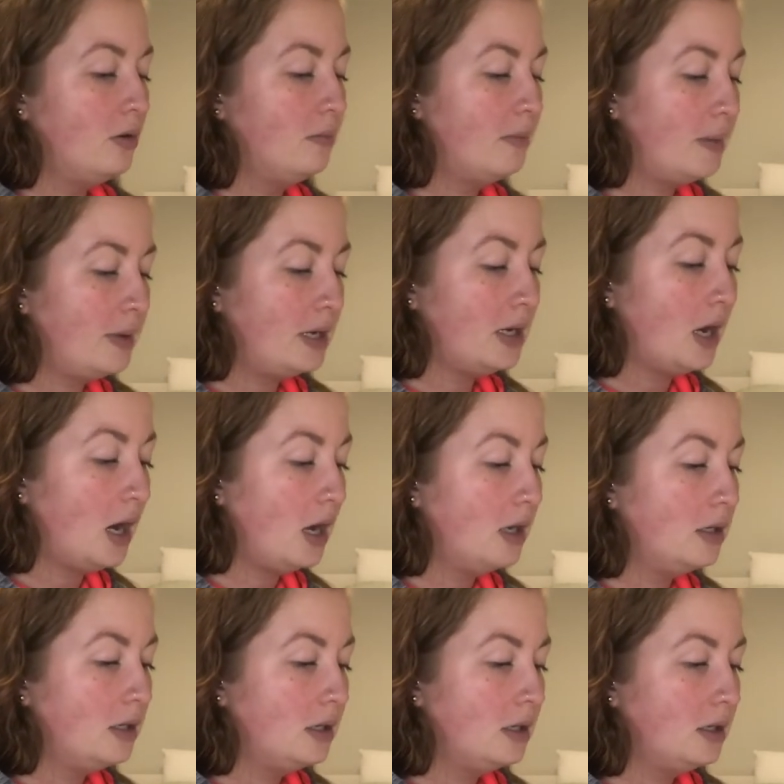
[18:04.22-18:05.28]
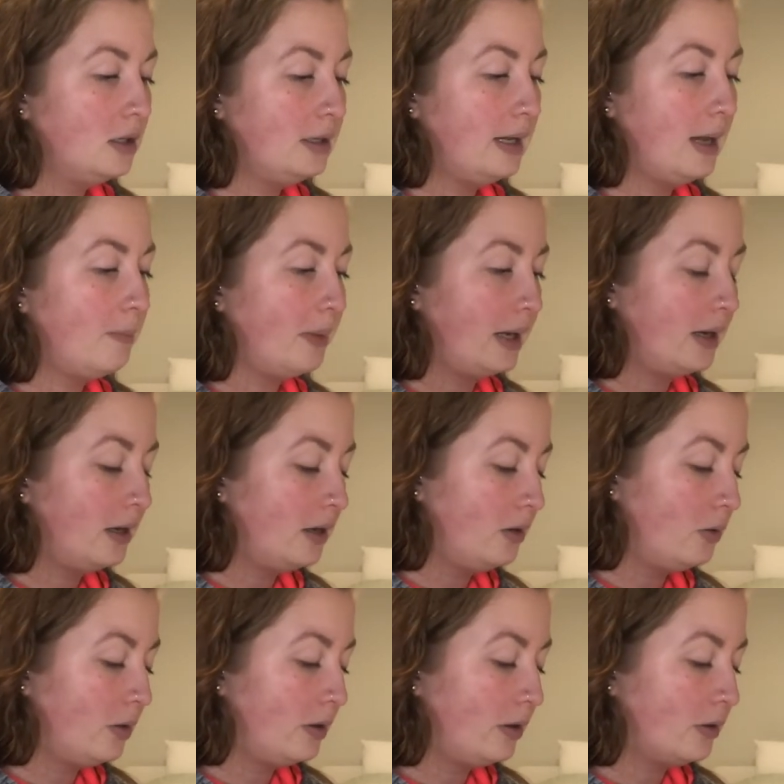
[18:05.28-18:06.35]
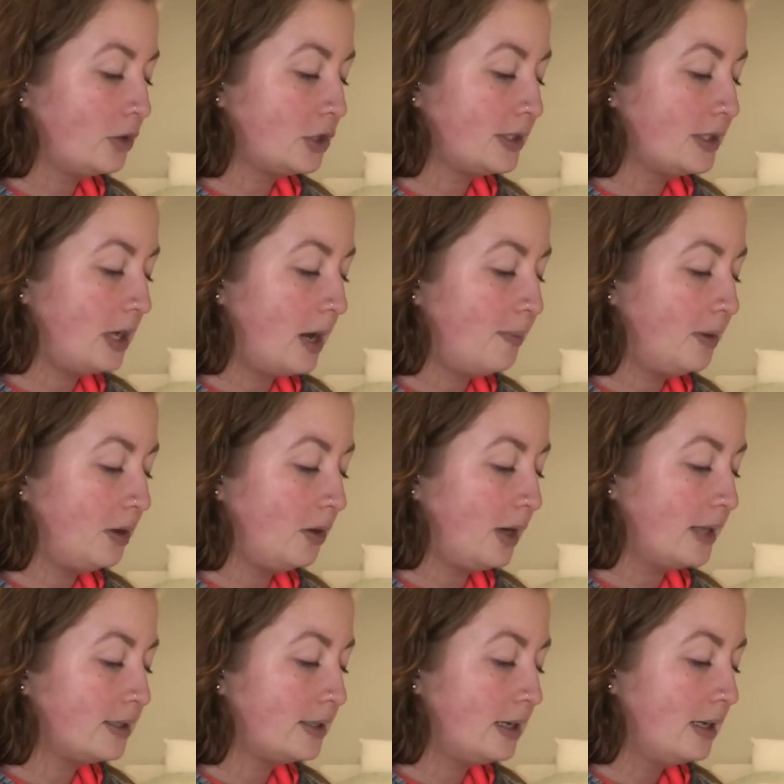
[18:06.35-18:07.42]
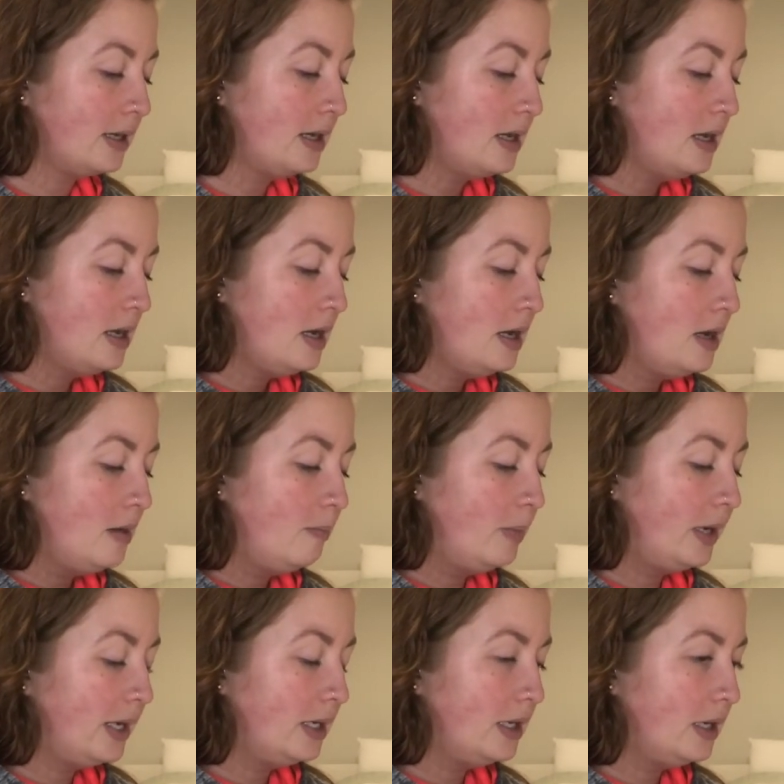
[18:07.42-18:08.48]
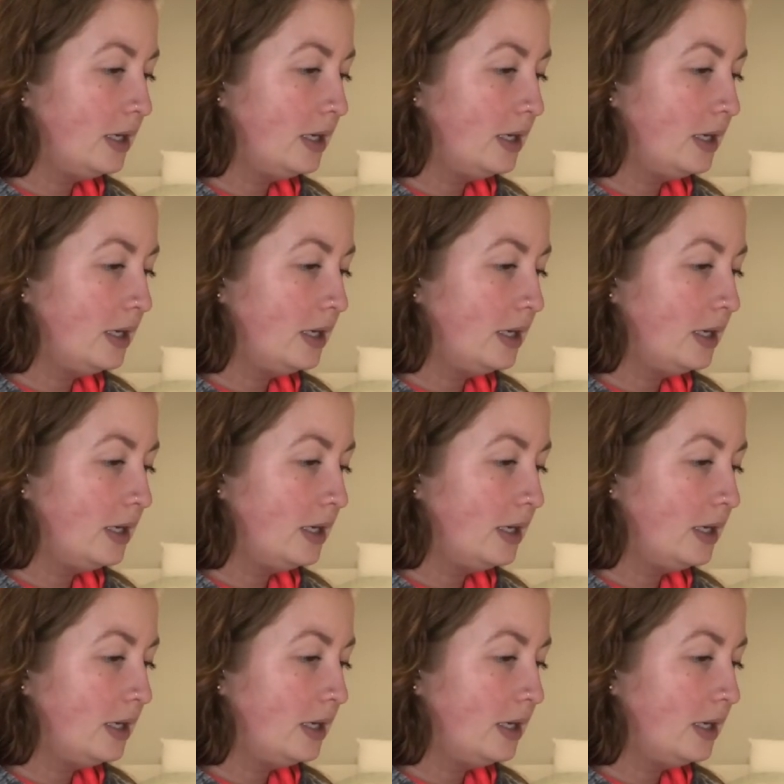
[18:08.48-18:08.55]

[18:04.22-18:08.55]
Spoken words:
maybe not get better, or they're just not progressing, but